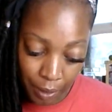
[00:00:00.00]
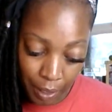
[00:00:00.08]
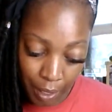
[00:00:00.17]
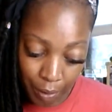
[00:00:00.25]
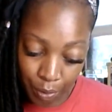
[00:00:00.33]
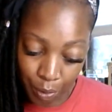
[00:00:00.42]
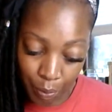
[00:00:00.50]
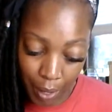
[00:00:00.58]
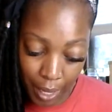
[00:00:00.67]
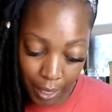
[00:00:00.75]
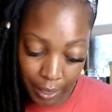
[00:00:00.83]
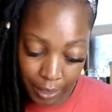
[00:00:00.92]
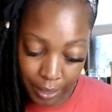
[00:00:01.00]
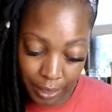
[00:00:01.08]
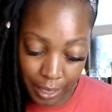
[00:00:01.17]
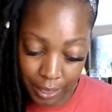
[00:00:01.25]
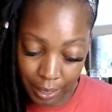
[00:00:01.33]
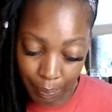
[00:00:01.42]
I don't know why. That's just
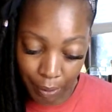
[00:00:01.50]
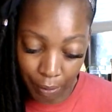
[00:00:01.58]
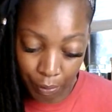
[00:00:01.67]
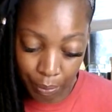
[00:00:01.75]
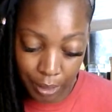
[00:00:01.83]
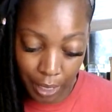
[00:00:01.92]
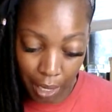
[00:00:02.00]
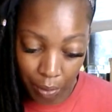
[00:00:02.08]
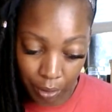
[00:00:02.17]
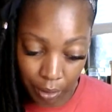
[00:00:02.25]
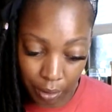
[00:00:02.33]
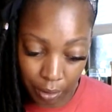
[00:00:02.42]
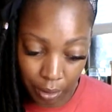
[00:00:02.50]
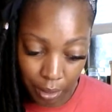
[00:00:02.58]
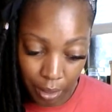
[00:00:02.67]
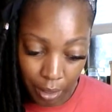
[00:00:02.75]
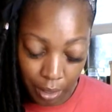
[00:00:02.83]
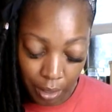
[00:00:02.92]
it's something from childhood.
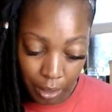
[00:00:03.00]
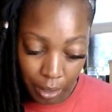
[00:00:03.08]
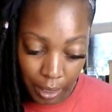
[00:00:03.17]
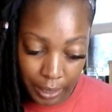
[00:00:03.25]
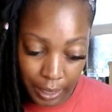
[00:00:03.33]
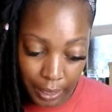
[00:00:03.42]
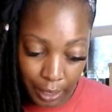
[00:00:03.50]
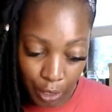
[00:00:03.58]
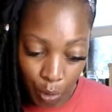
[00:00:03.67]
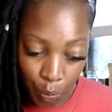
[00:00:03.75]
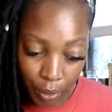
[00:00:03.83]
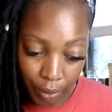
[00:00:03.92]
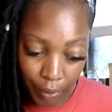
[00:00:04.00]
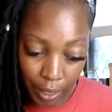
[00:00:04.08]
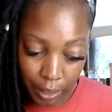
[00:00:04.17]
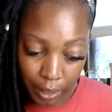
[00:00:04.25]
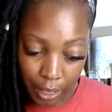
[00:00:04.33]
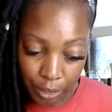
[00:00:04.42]
It's like they don't want to
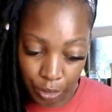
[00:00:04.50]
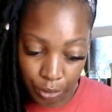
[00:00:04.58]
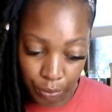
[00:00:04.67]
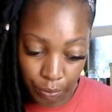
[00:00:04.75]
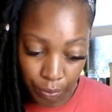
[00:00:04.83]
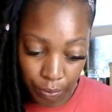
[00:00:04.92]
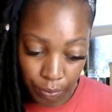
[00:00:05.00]
recognize you.